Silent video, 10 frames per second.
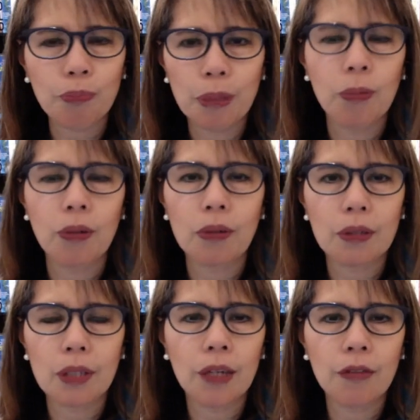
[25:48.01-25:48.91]
people, because
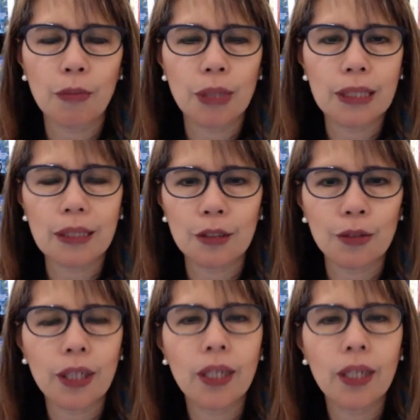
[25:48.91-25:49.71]
everybody sins, right?